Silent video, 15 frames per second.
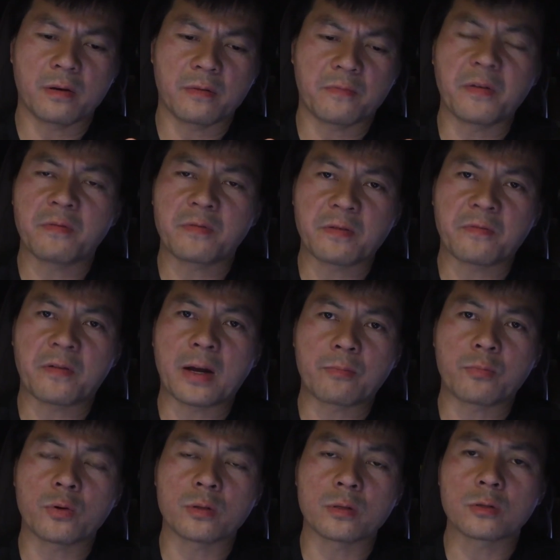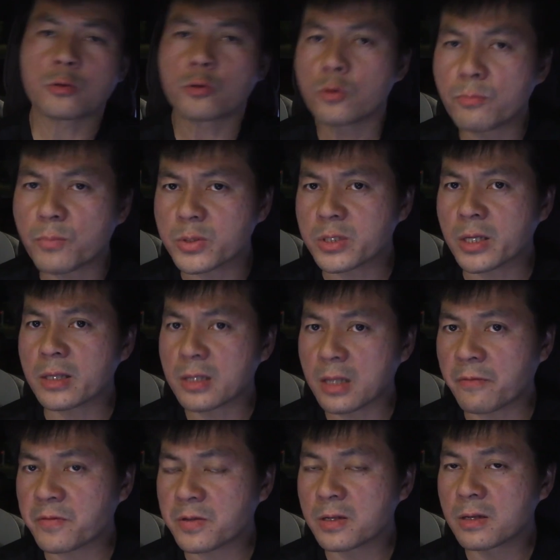55.2%
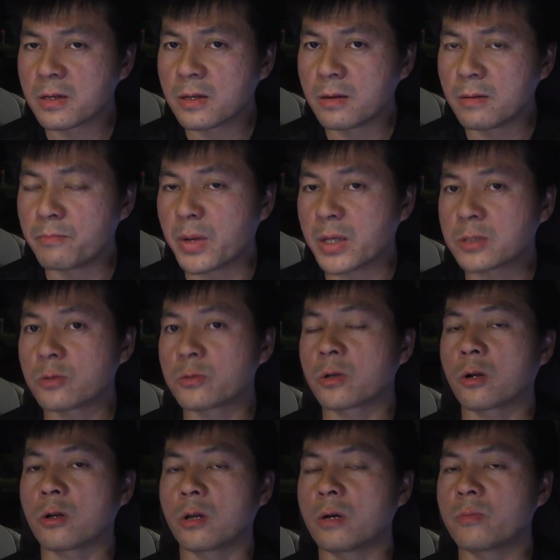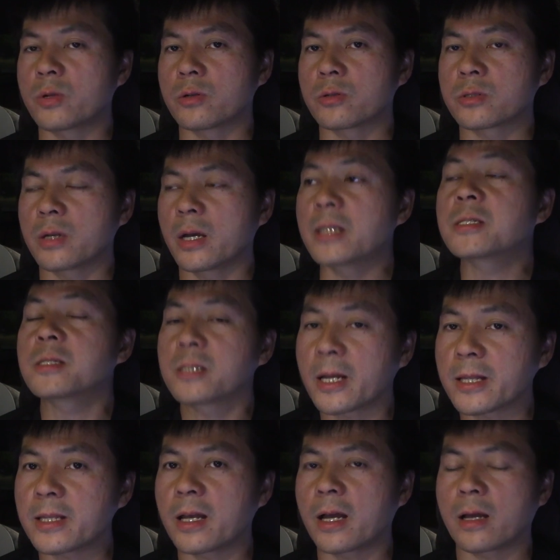left based on the kilometers. It's
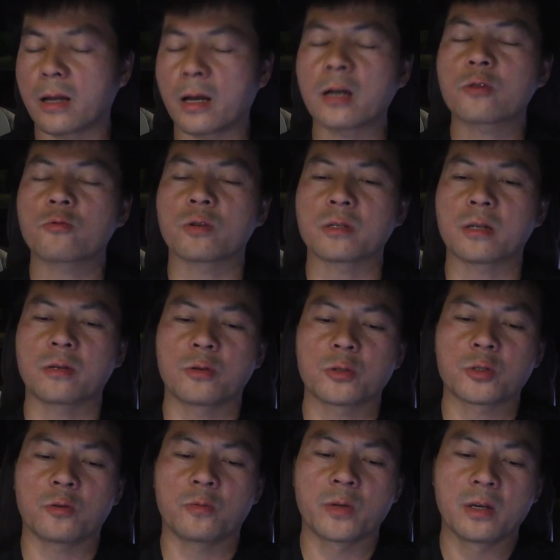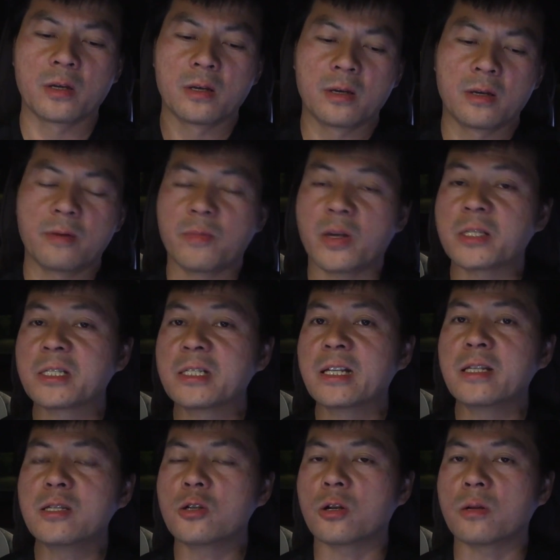that accurate, and also it's
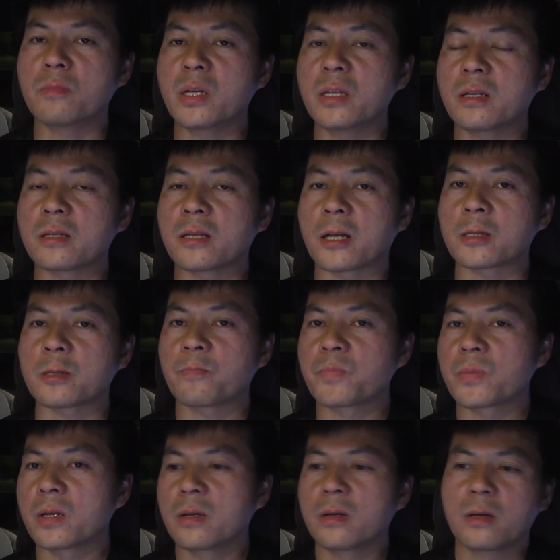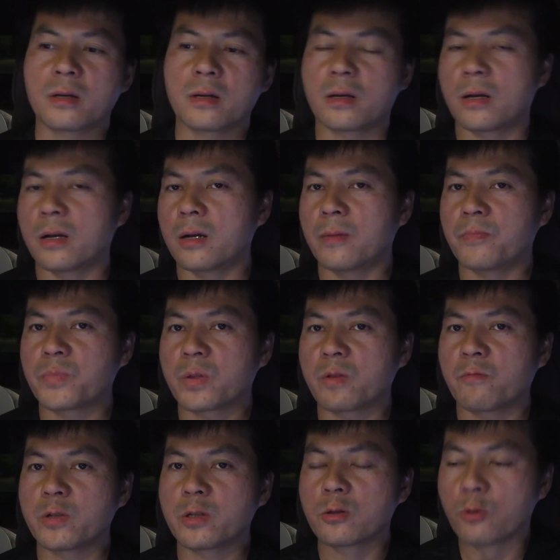linear, meaning that
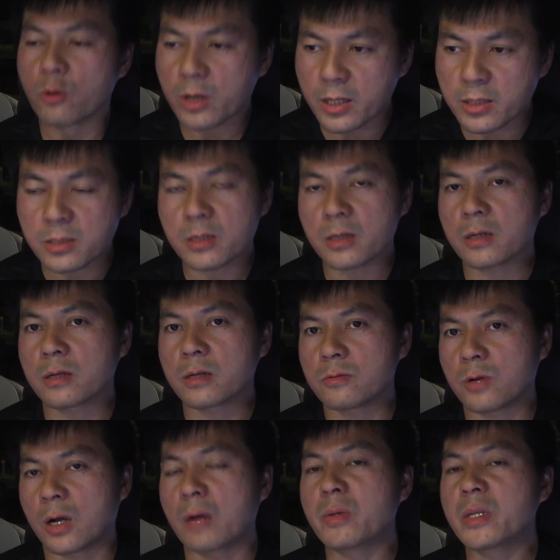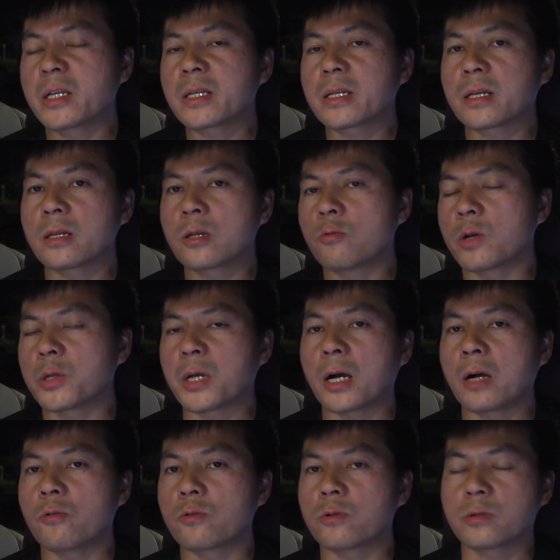when you look at how many kilowatt
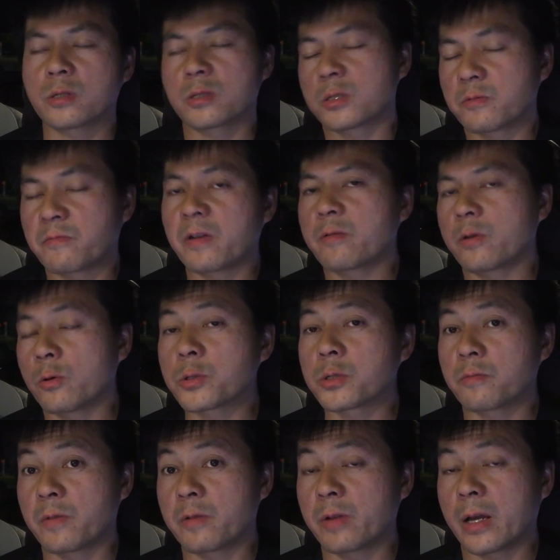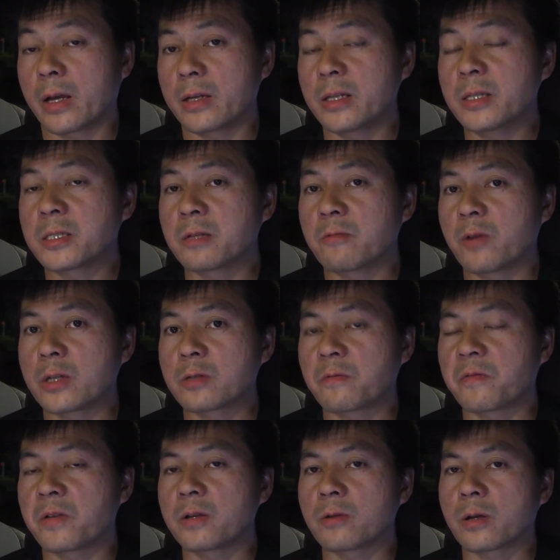hour, this is also a very easy way to
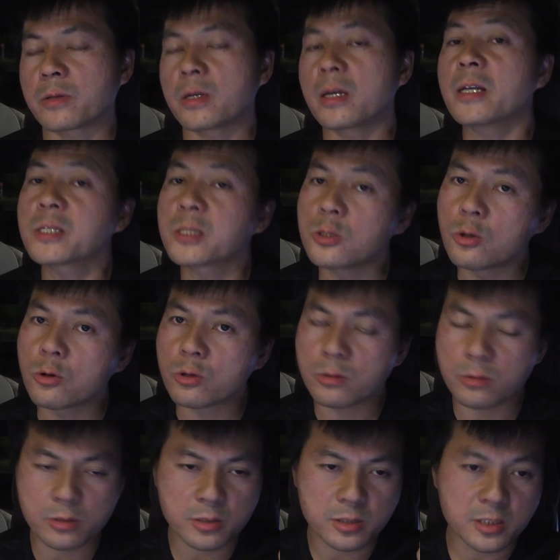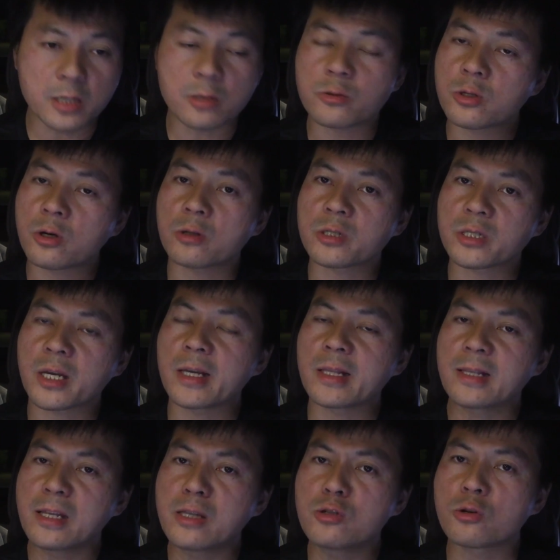figure out, is your state of charge scale
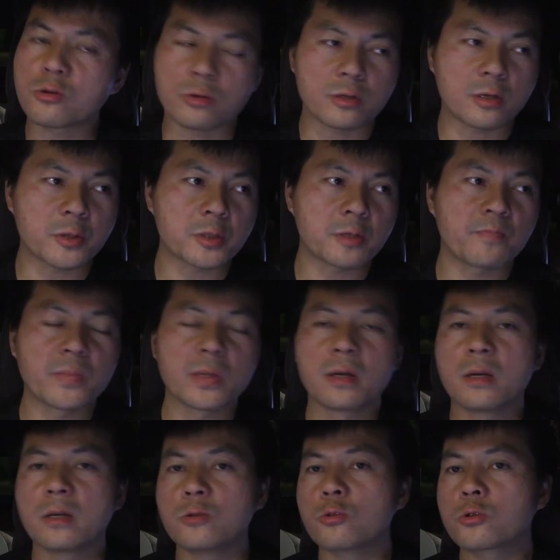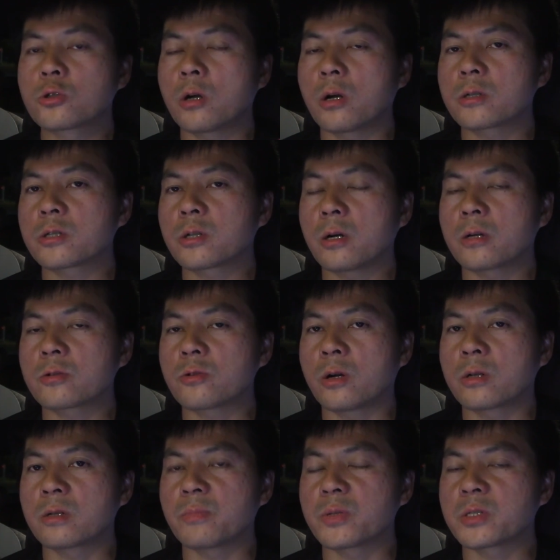linear or not? You charge the car to
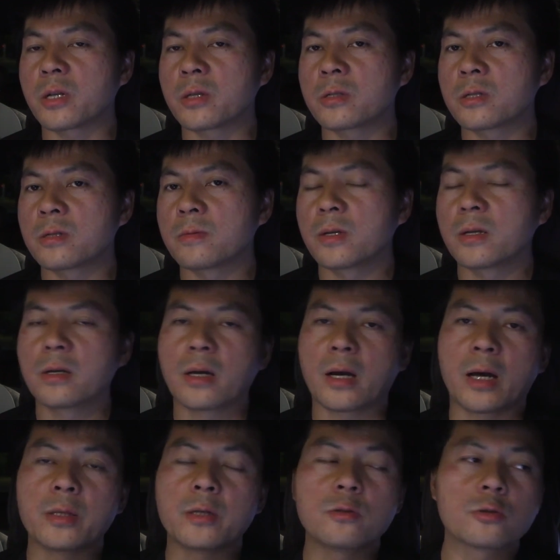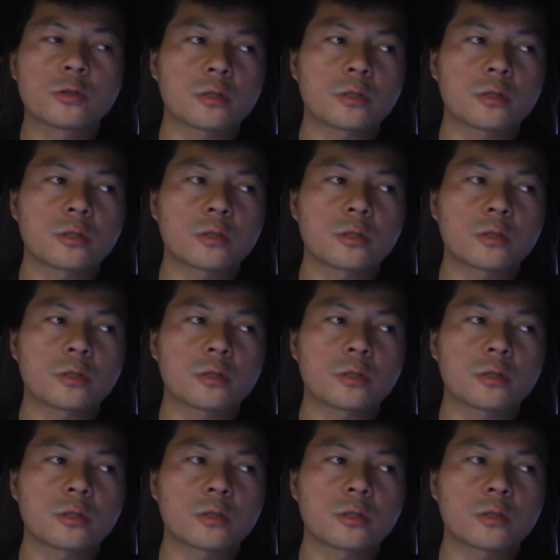100%, and then you